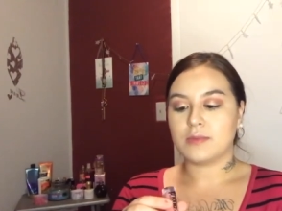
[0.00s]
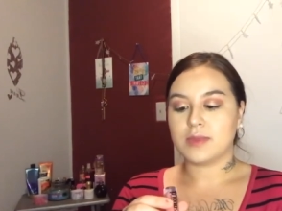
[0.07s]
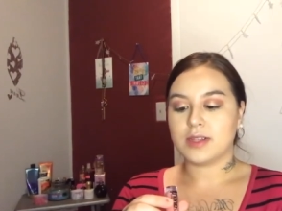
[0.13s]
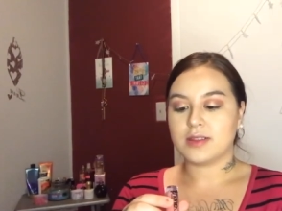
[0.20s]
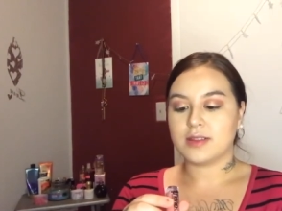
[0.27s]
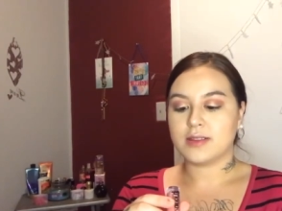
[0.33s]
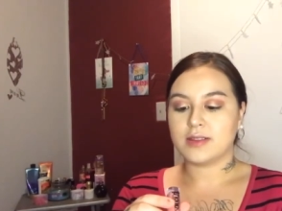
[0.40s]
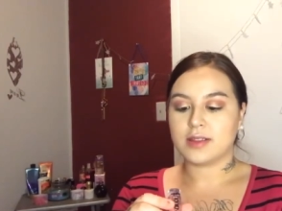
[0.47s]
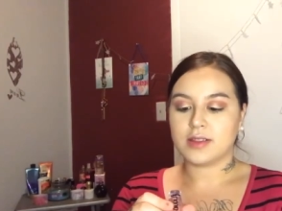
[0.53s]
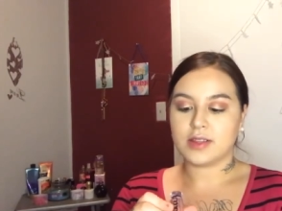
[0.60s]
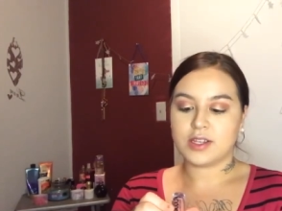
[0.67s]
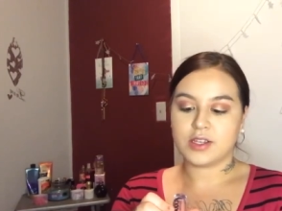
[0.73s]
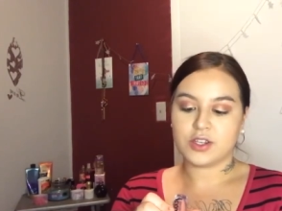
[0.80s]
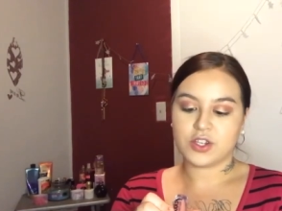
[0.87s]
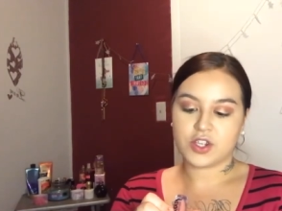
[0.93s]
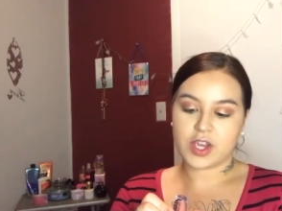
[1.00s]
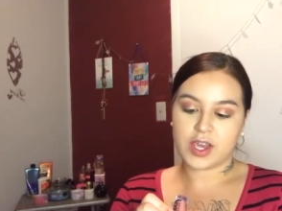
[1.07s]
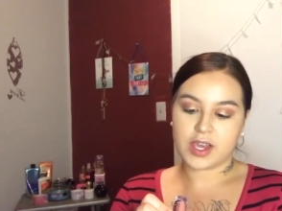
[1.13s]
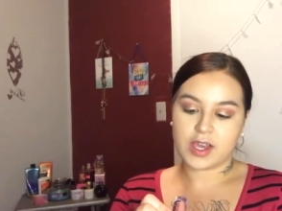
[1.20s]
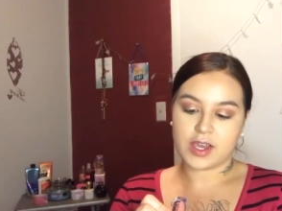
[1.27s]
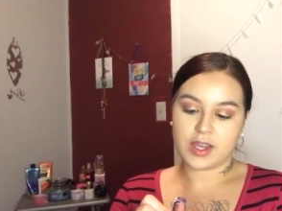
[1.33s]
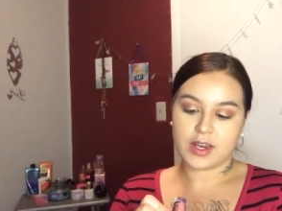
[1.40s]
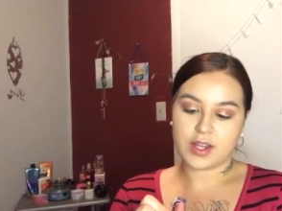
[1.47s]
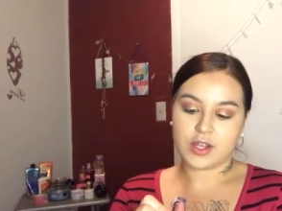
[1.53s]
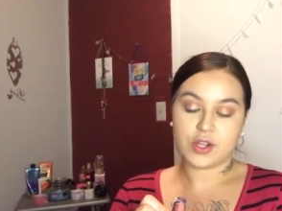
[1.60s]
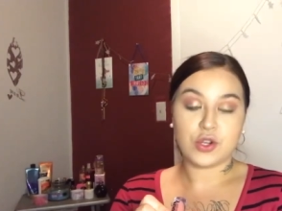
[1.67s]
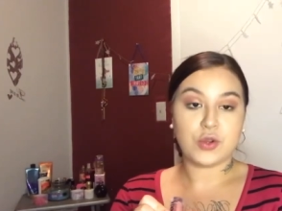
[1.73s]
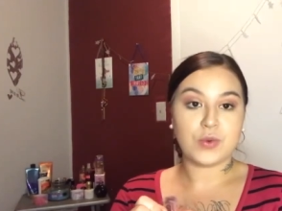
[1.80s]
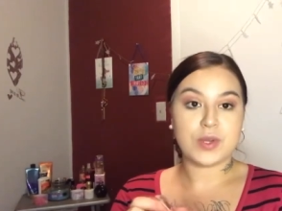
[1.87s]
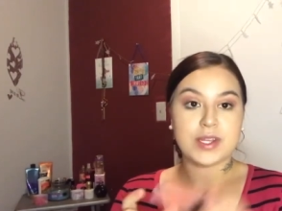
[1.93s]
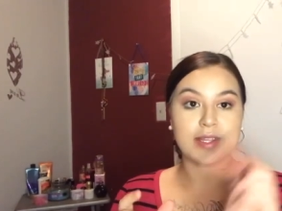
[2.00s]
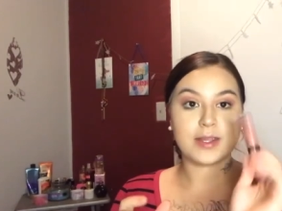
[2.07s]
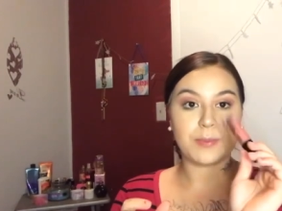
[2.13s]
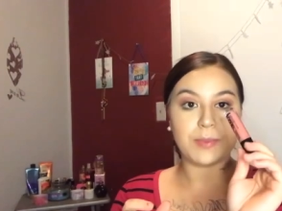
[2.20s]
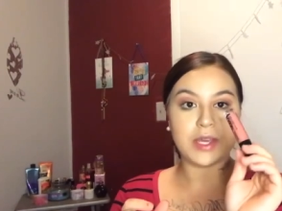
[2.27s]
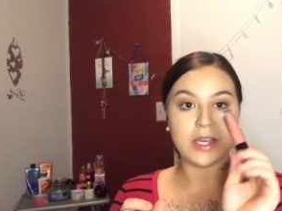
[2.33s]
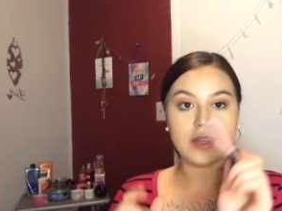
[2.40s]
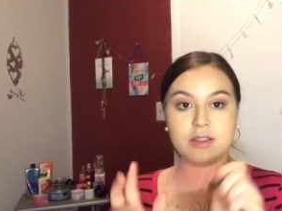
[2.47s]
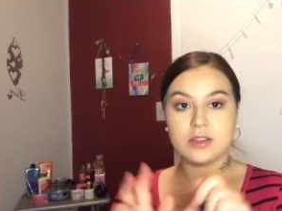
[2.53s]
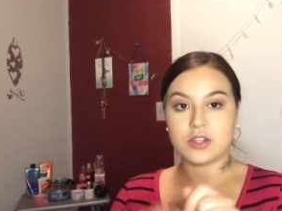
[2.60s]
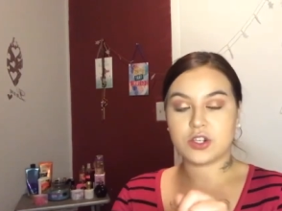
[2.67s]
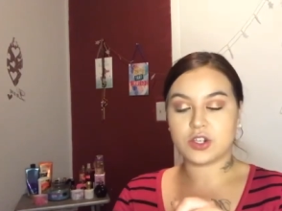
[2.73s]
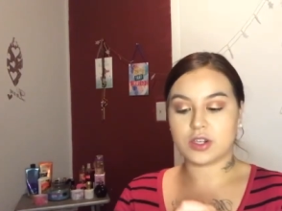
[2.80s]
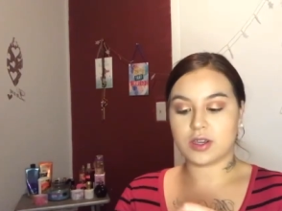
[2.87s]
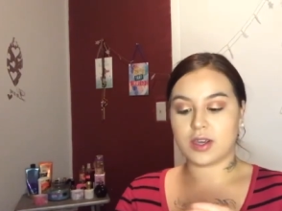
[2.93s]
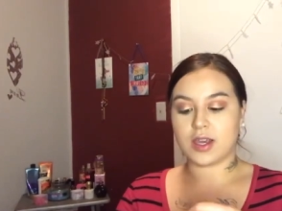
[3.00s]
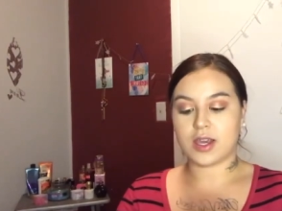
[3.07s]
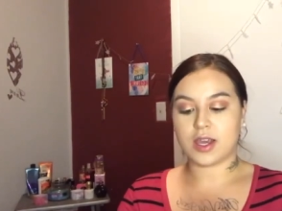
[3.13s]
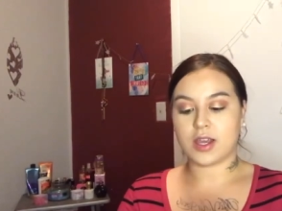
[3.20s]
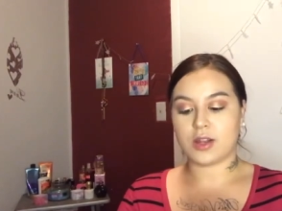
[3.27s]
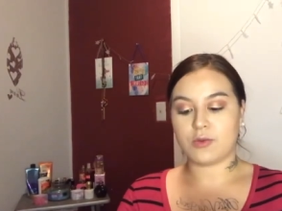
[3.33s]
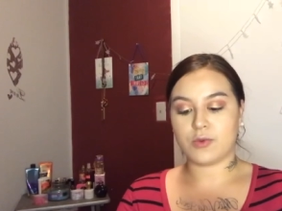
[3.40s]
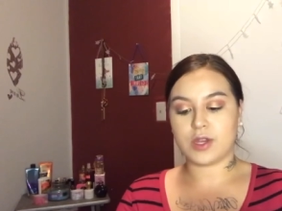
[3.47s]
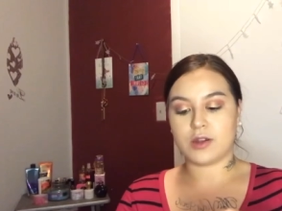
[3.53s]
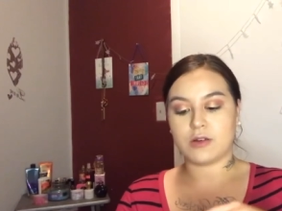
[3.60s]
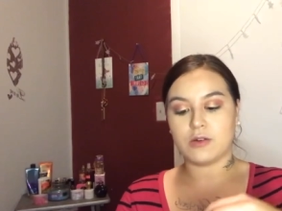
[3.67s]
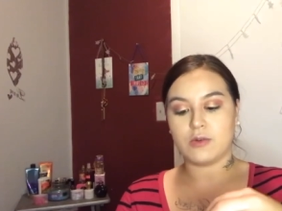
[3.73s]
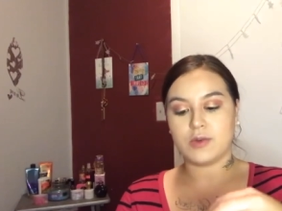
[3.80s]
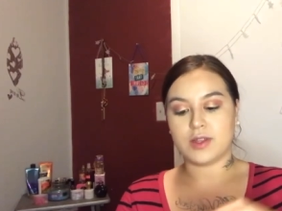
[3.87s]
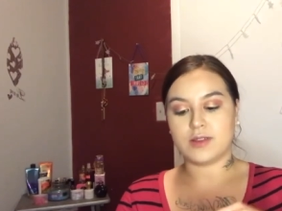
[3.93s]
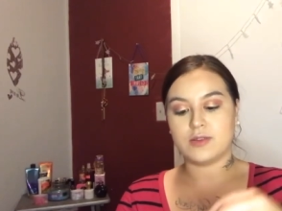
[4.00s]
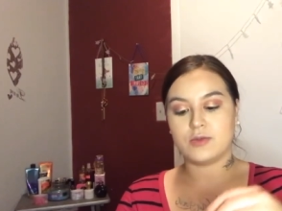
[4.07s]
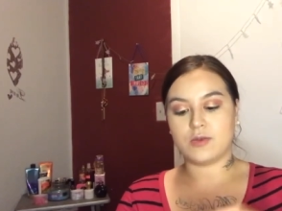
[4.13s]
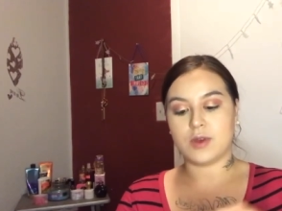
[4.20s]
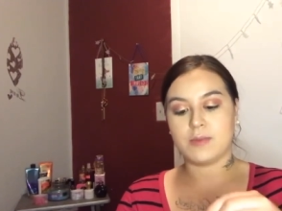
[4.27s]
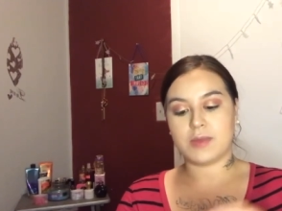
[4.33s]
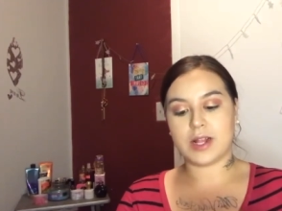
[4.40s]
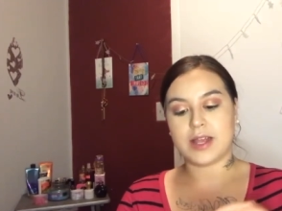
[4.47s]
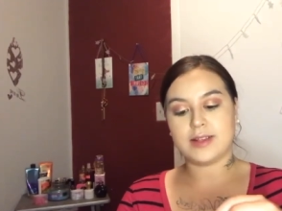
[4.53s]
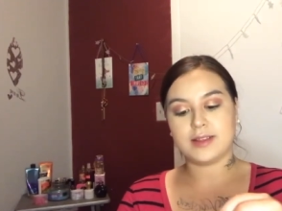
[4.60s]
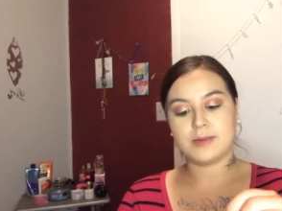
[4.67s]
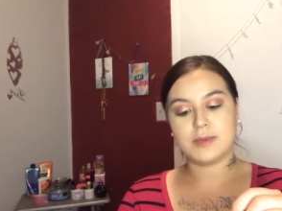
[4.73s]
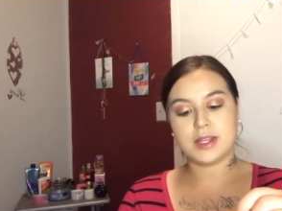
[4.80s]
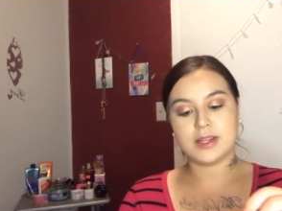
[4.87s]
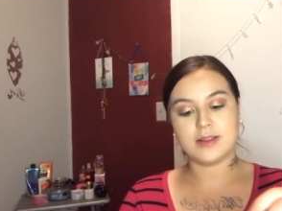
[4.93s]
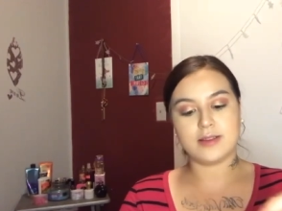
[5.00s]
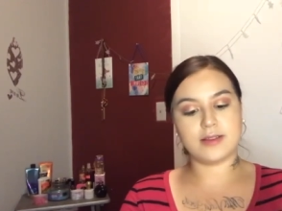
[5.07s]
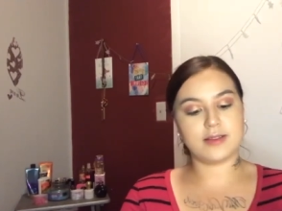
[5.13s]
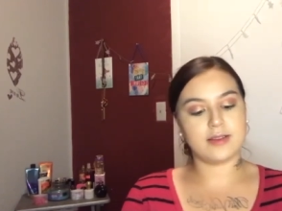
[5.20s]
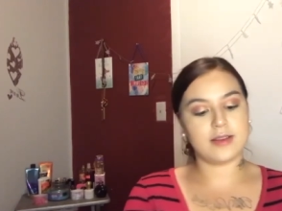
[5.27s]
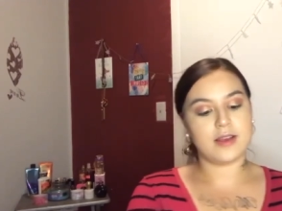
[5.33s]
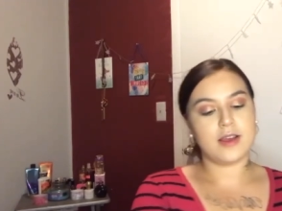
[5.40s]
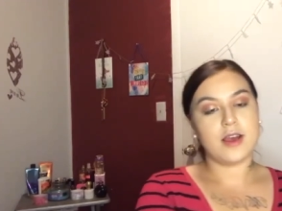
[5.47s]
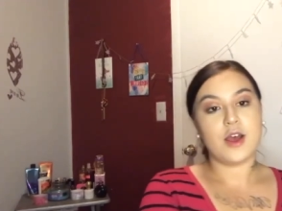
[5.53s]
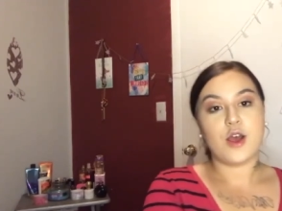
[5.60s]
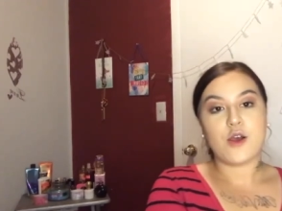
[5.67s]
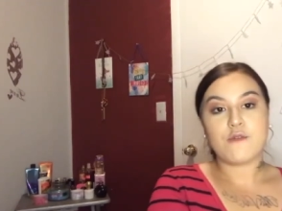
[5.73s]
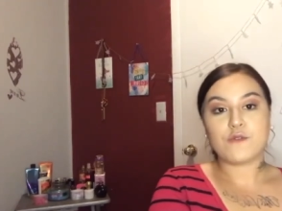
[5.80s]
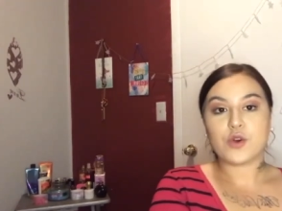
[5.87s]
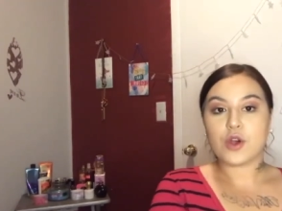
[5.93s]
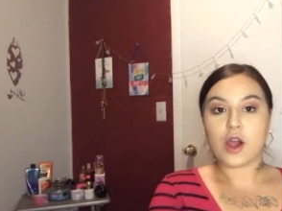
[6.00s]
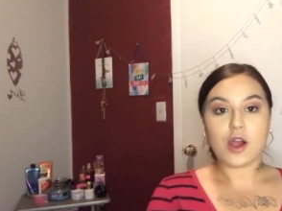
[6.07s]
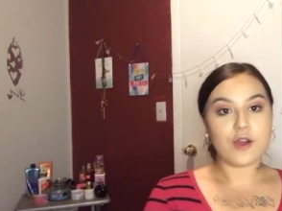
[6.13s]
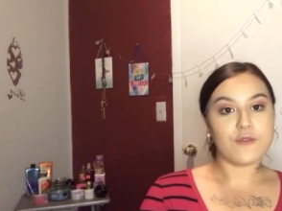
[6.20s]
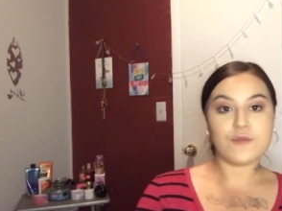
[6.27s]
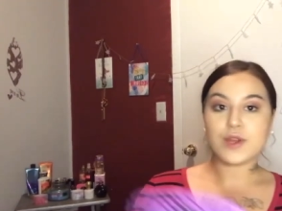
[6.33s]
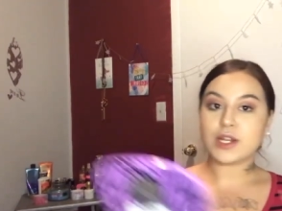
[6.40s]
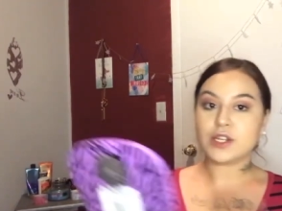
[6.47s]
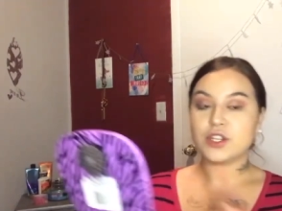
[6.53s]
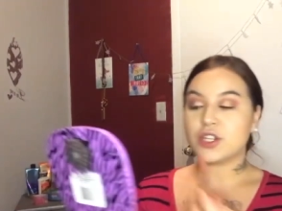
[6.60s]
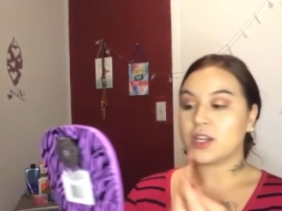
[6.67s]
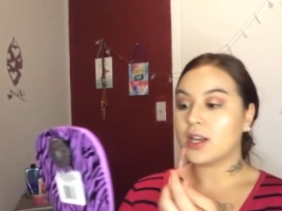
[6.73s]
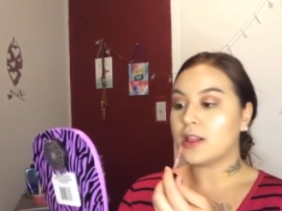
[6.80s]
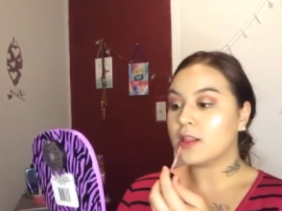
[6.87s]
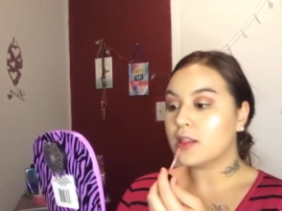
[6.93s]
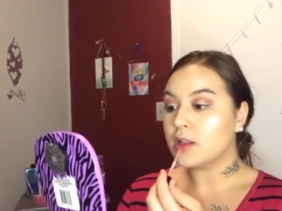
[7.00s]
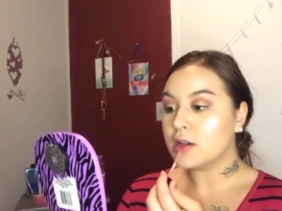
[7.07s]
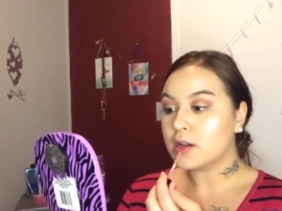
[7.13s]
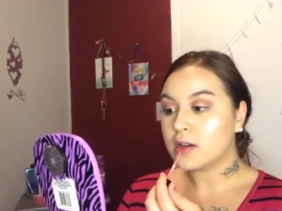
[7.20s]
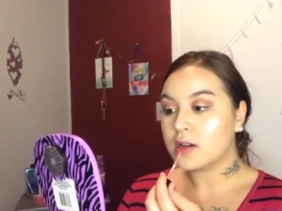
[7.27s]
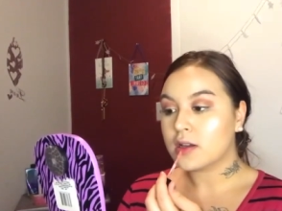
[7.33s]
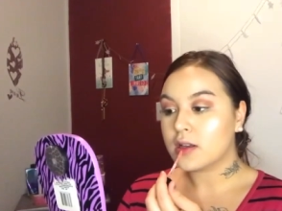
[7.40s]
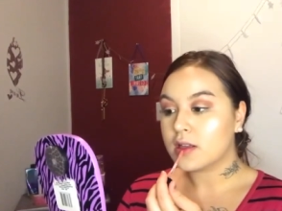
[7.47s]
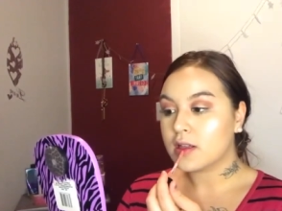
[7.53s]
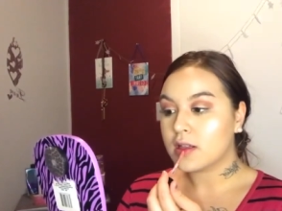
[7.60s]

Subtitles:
This is in the shade Nudist Peach. And we are going to apply some of this for our finishing look.